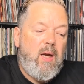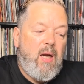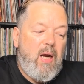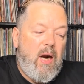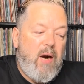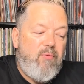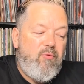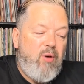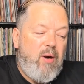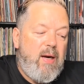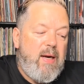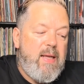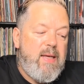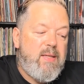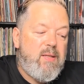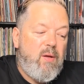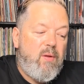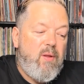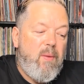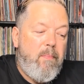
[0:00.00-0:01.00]
and
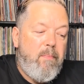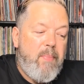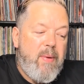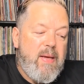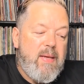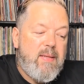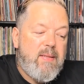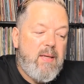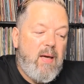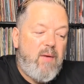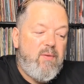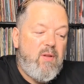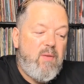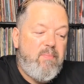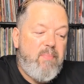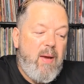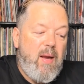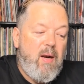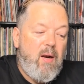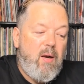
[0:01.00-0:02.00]
released on the B-side of the
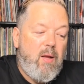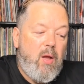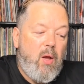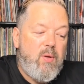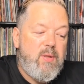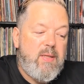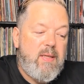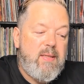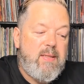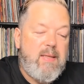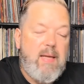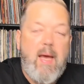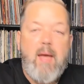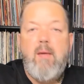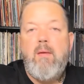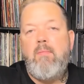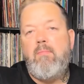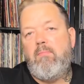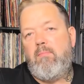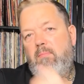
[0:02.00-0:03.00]
Bela Lugosi's
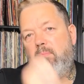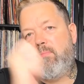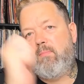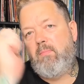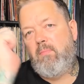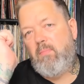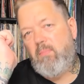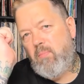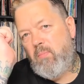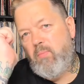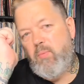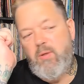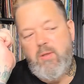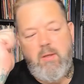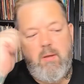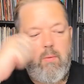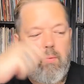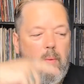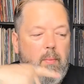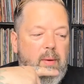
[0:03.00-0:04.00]
Dead, which
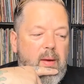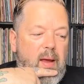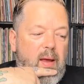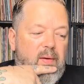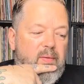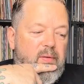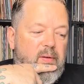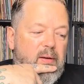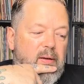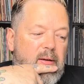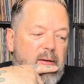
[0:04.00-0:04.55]
is the one we have.